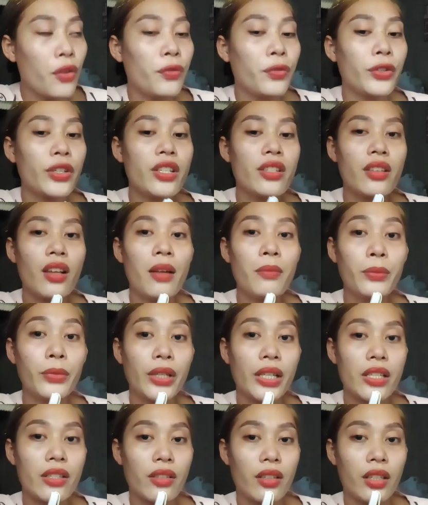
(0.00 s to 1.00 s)
for some
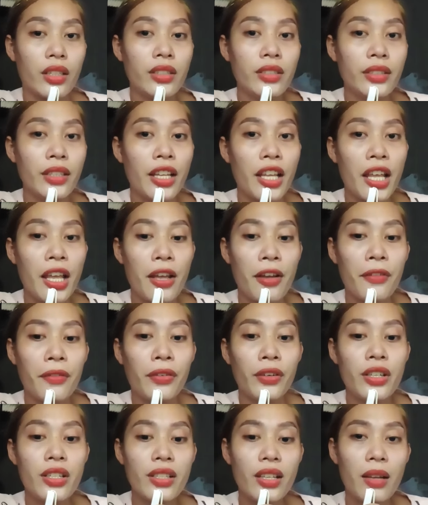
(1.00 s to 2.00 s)
reason,
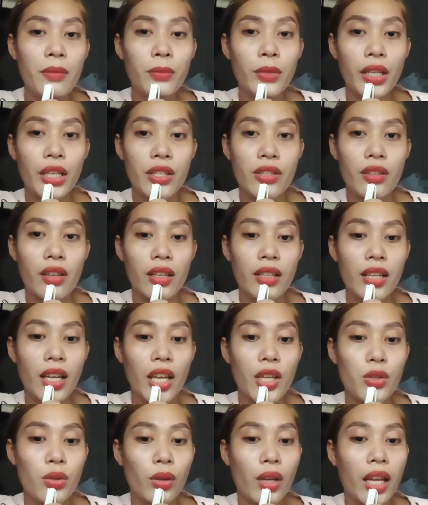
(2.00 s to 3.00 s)

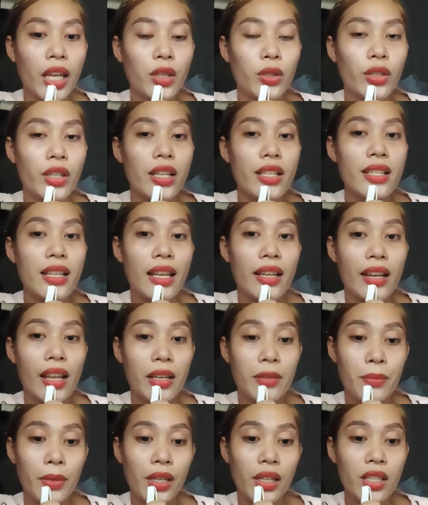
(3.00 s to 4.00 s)
educators and
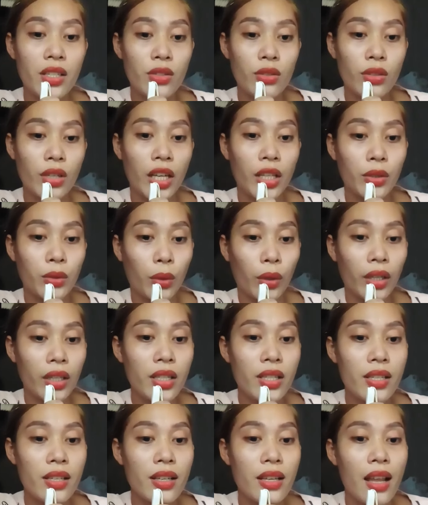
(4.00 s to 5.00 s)

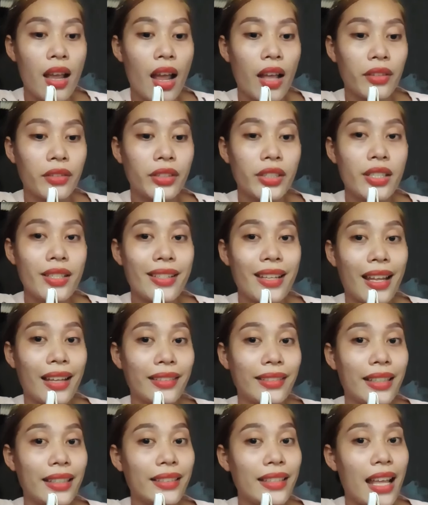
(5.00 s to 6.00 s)
administrators
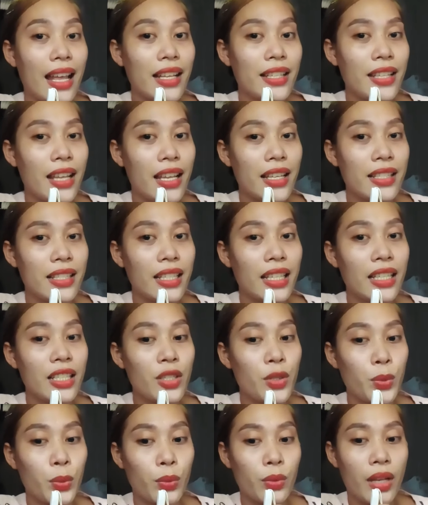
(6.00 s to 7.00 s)
understand that assessing
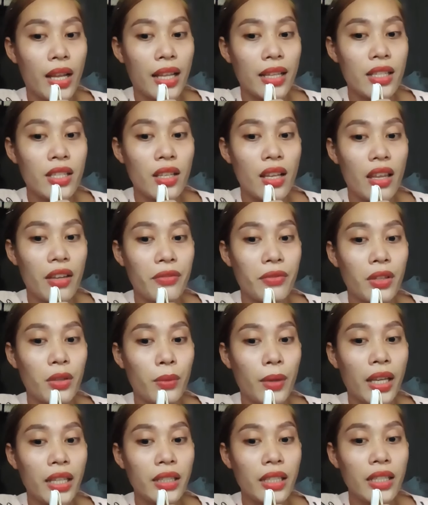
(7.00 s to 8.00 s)
students,
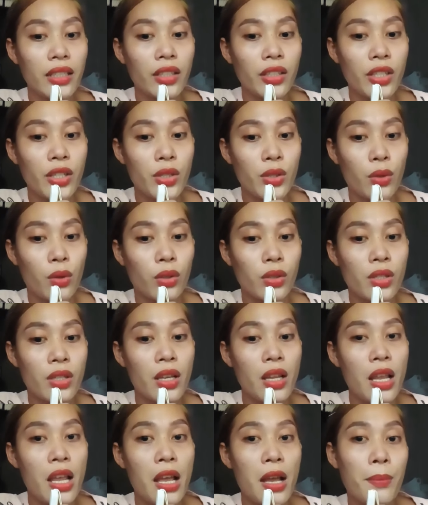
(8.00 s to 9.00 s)
evaluating the results
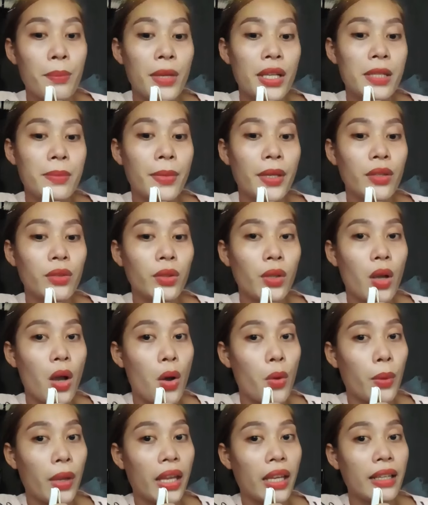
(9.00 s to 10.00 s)
must be
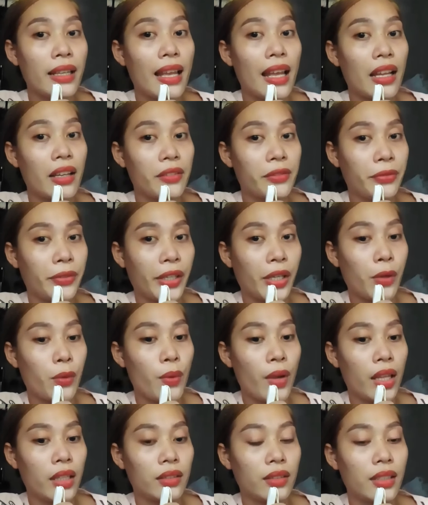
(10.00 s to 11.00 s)
ongoing and
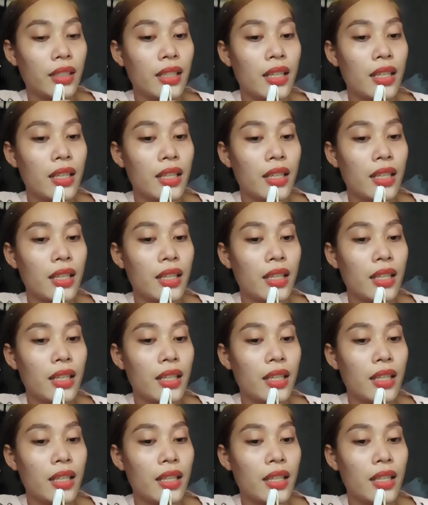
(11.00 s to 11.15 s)
frequent.